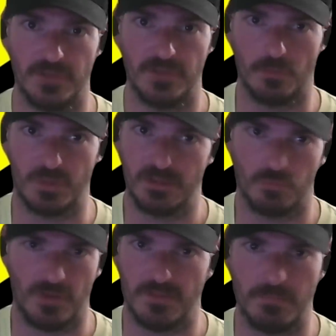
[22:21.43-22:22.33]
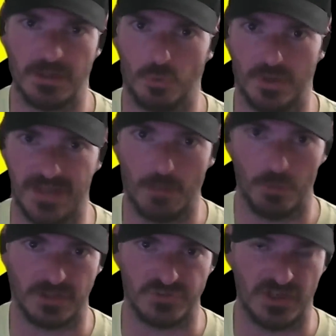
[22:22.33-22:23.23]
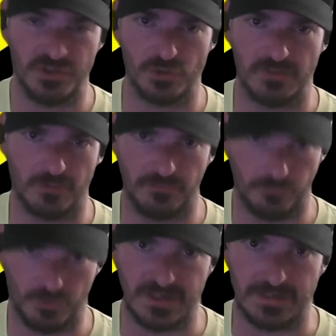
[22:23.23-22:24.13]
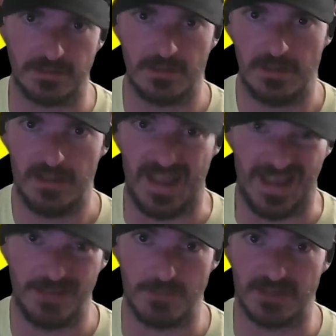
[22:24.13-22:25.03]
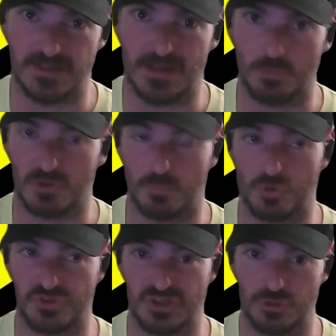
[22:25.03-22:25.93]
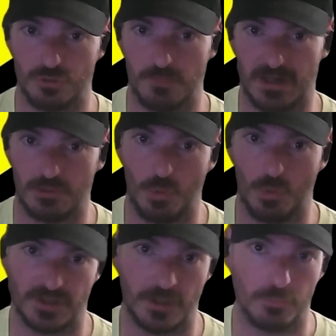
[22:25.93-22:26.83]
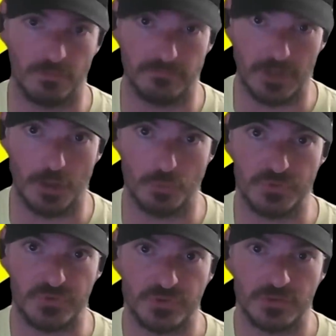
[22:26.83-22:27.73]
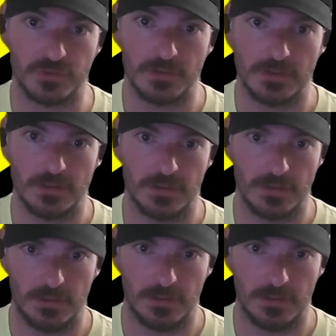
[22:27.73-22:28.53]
then we can run the Bitcoin network essentially for free and make the network more secure by growing the number of nodes. Hmm.